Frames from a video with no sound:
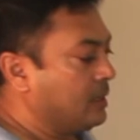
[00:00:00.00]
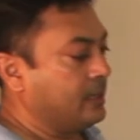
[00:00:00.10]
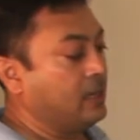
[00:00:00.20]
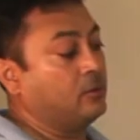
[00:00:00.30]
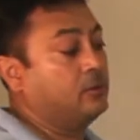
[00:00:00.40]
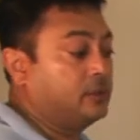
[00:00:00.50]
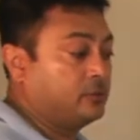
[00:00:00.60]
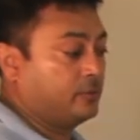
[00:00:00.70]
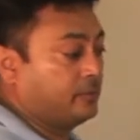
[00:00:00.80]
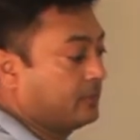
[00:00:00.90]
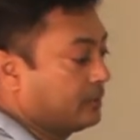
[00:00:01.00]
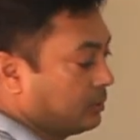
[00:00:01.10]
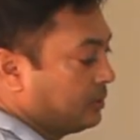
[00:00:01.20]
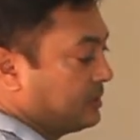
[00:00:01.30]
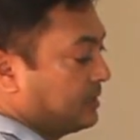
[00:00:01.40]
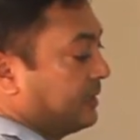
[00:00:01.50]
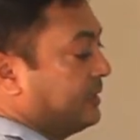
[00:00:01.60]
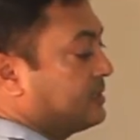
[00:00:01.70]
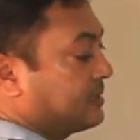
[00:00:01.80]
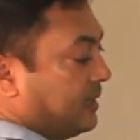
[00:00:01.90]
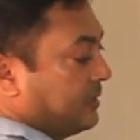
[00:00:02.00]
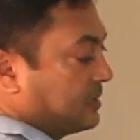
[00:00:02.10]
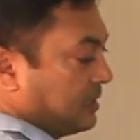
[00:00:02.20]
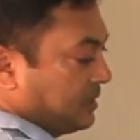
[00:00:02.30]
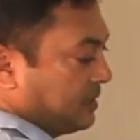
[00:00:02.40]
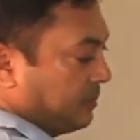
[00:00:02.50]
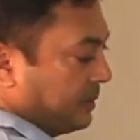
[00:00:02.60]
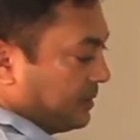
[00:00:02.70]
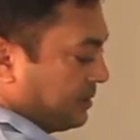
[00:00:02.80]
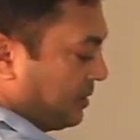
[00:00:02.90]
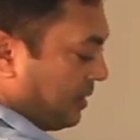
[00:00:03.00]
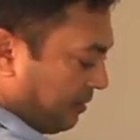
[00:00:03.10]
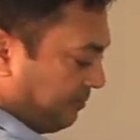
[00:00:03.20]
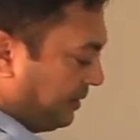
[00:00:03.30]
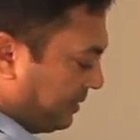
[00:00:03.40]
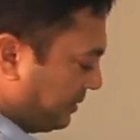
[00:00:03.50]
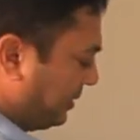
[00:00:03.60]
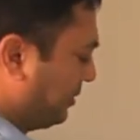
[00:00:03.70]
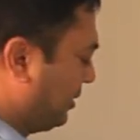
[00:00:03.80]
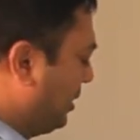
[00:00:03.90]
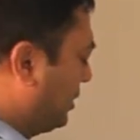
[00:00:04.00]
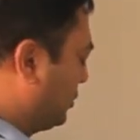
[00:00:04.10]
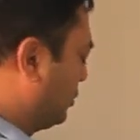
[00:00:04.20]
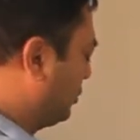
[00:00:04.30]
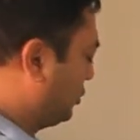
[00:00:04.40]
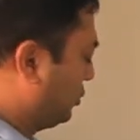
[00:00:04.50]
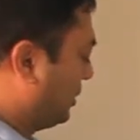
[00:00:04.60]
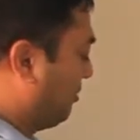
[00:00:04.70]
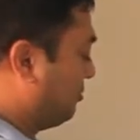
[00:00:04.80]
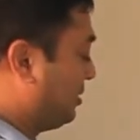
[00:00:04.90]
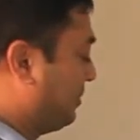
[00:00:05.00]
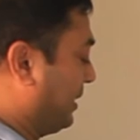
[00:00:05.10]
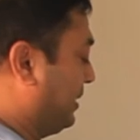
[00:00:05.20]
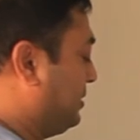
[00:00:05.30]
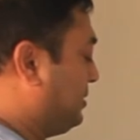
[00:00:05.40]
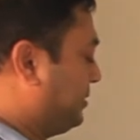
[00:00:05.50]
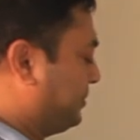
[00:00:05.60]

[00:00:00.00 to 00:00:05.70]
now you notice that this side is little bit heavier it can so to counterbalance